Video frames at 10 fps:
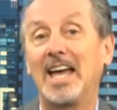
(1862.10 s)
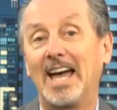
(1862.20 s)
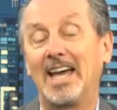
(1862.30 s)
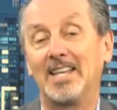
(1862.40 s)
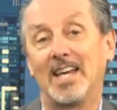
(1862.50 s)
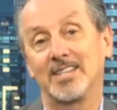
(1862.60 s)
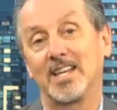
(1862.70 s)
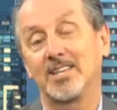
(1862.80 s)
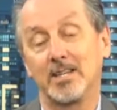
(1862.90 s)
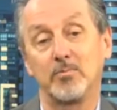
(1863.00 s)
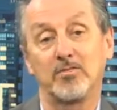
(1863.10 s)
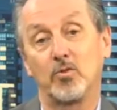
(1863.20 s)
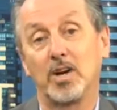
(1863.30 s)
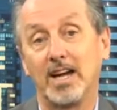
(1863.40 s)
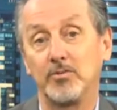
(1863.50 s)
And as I said
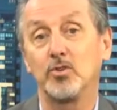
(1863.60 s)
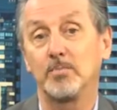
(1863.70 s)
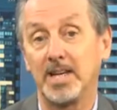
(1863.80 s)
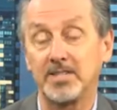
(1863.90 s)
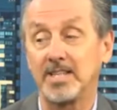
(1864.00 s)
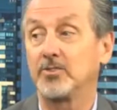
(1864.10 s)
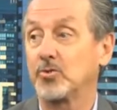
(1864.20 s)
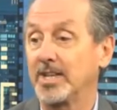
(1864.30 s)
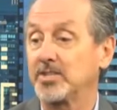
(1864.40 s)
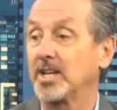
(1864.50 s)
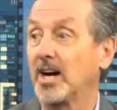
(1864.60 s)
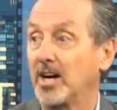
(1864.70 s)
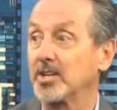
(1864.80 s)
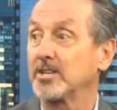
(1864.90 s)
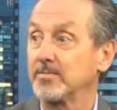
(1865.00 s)
before, have your best interests at
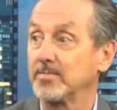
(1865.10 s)
heart.